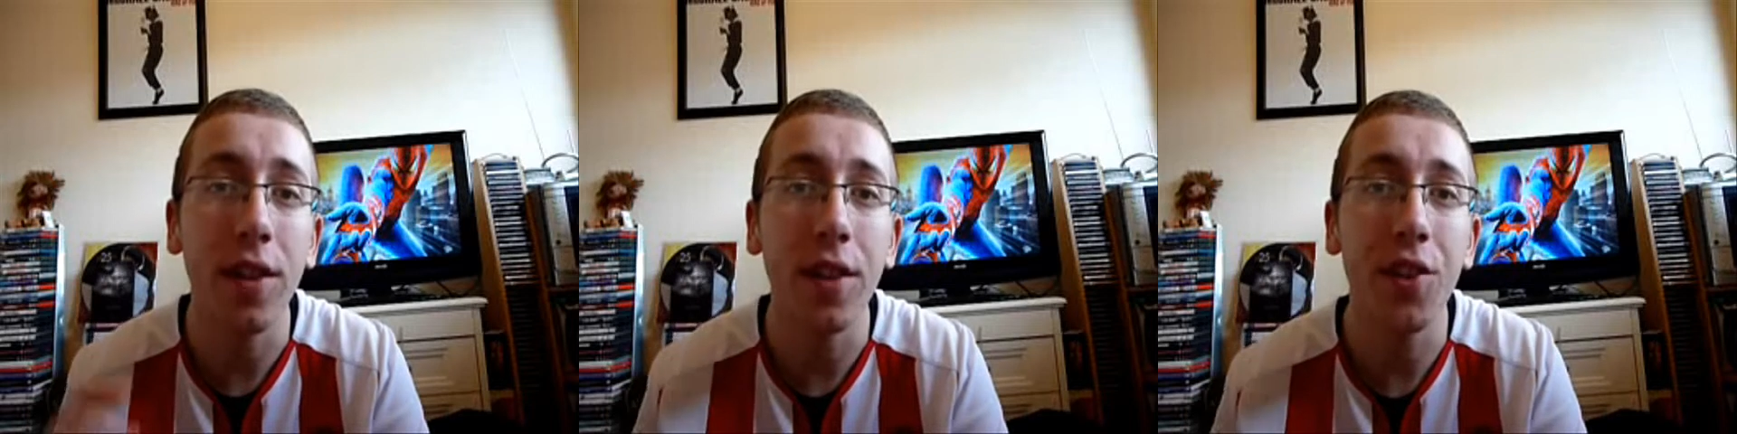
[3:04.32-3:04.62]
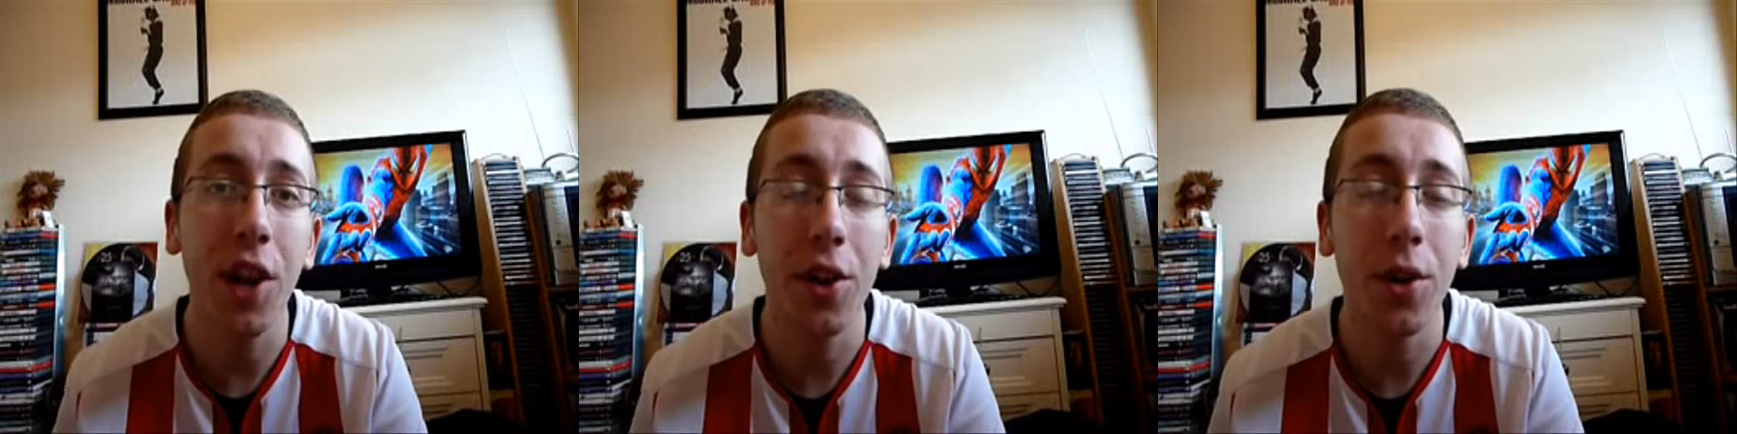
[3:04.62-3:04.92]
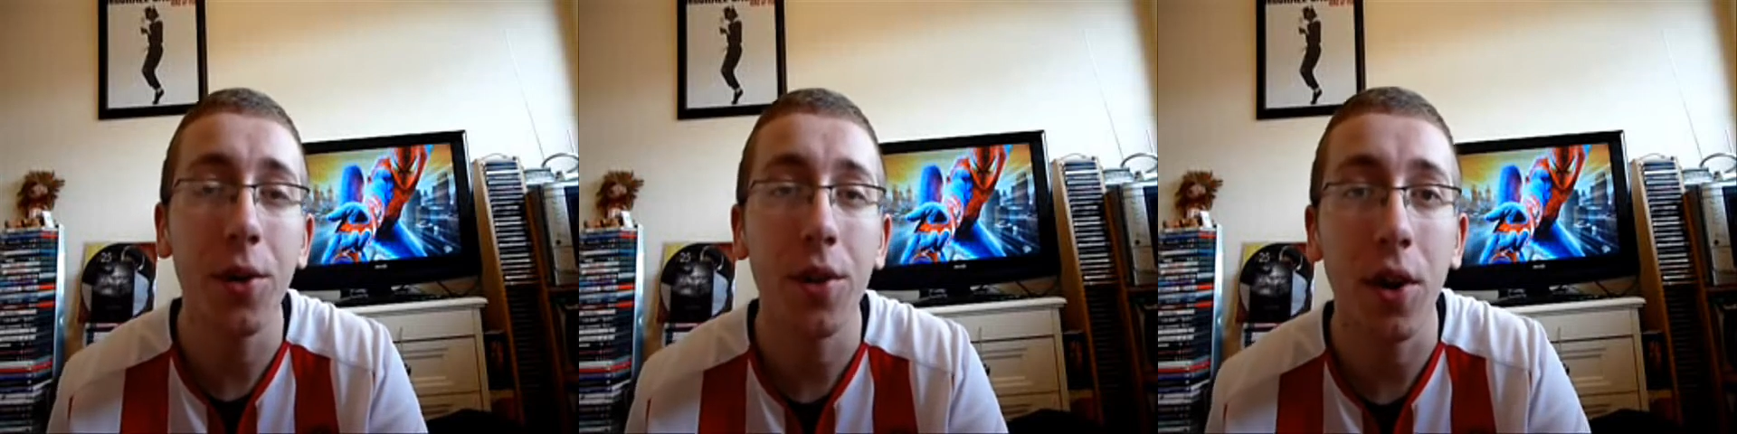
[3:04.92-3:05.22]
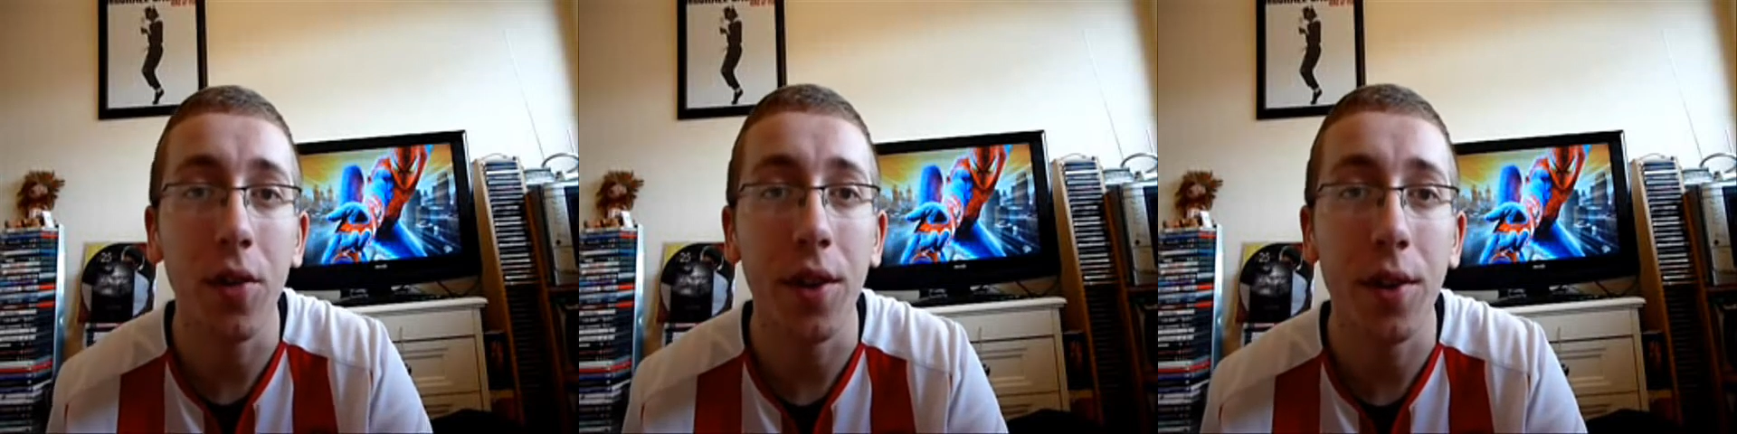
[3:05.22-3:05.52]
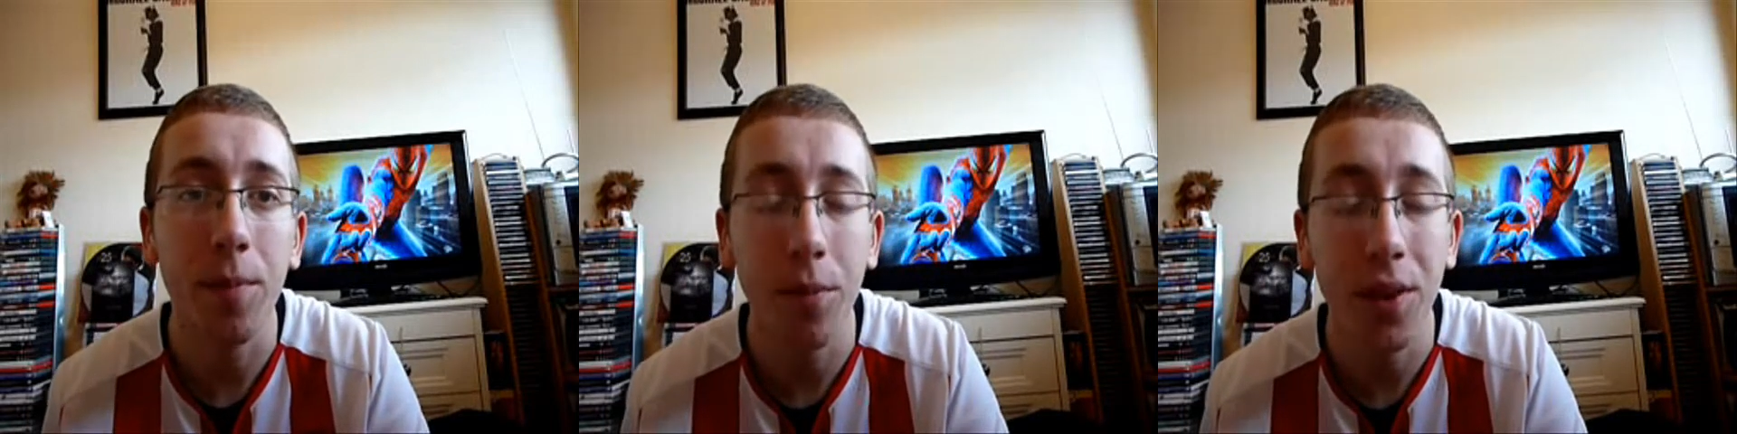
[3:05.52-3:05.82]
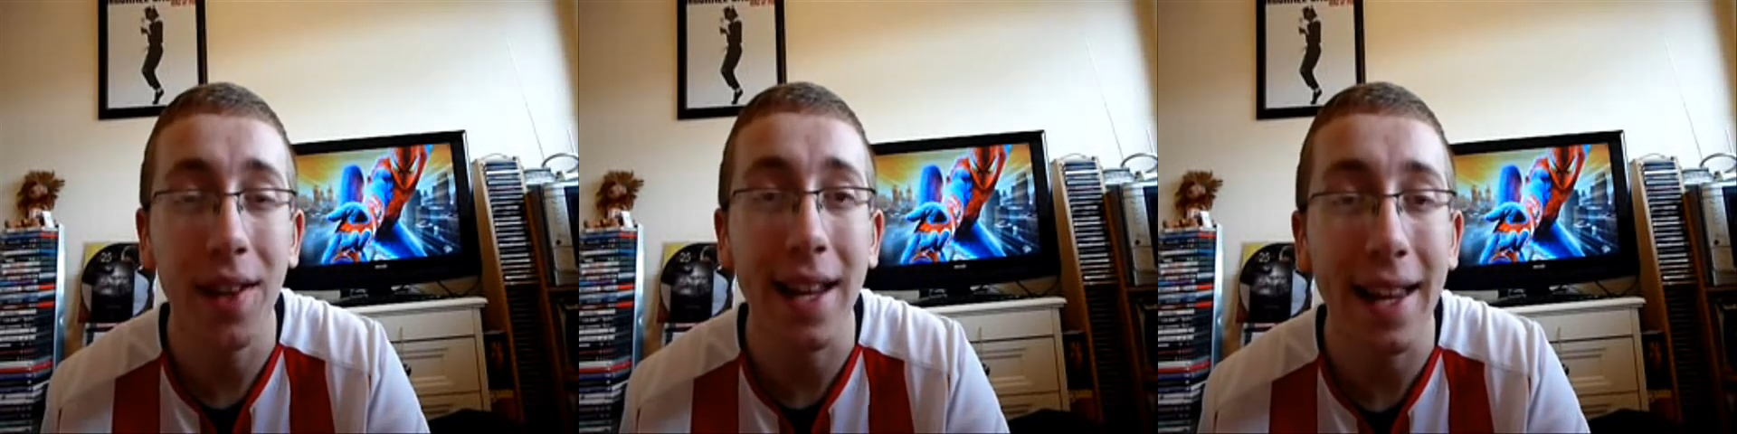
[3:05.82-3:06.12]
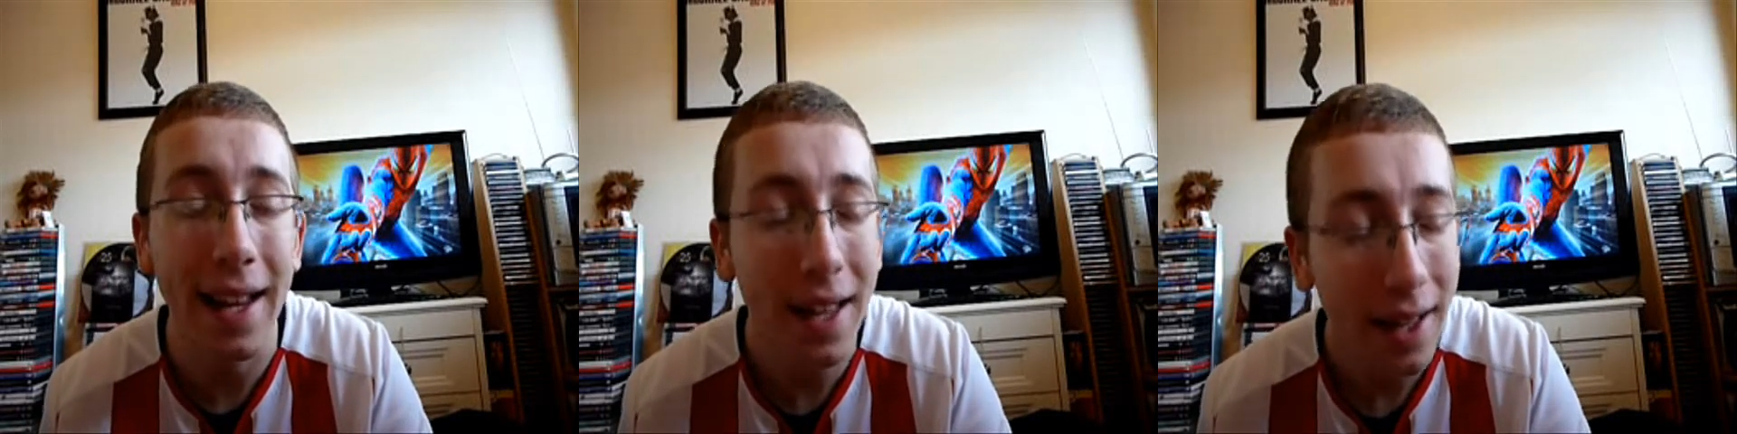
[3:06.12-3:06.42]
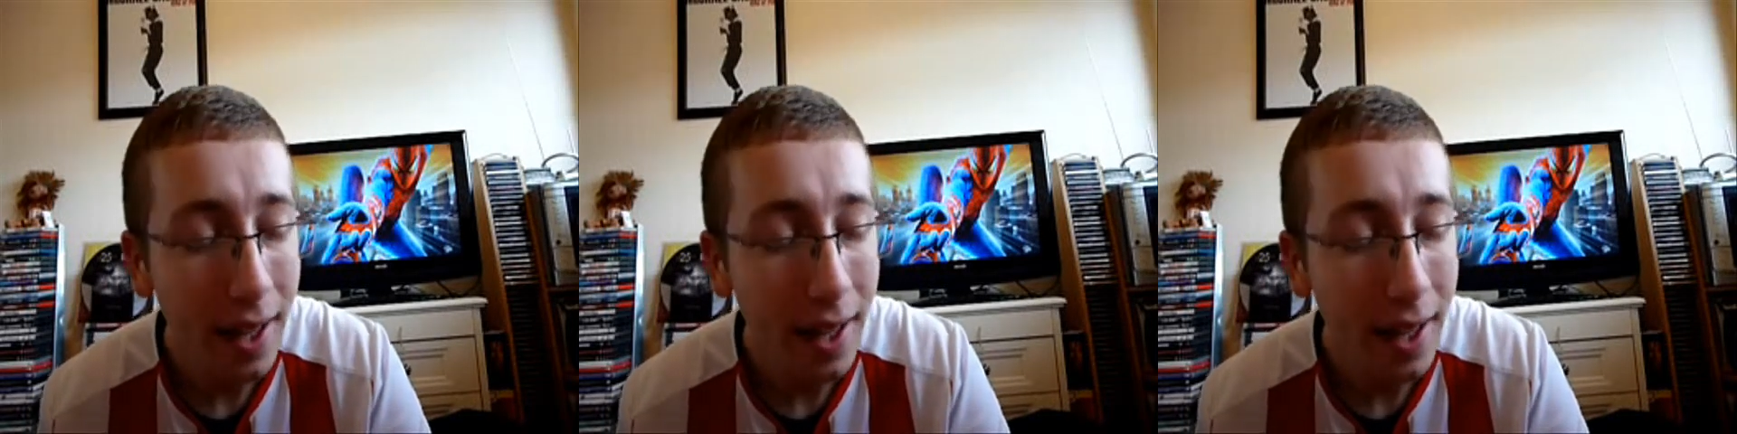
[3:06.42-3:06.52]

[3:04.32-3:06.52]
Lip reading: in the shadows on the ceiling